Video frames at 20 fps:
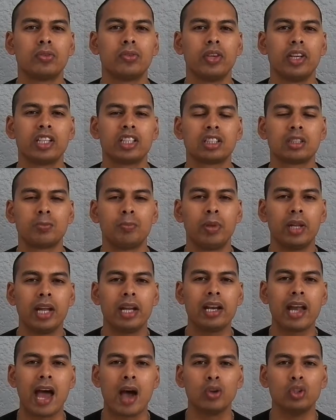explain
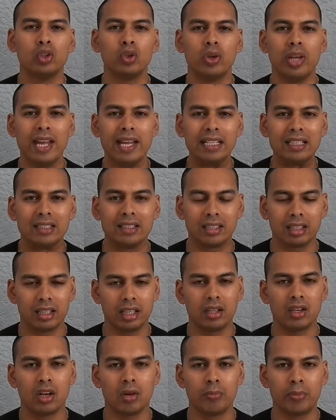how to enter the
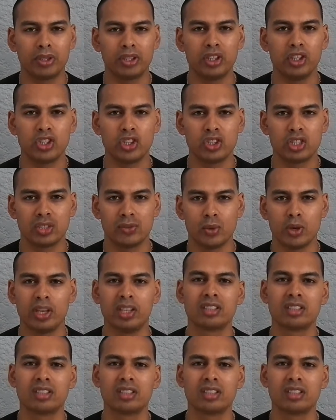competition. So if you want to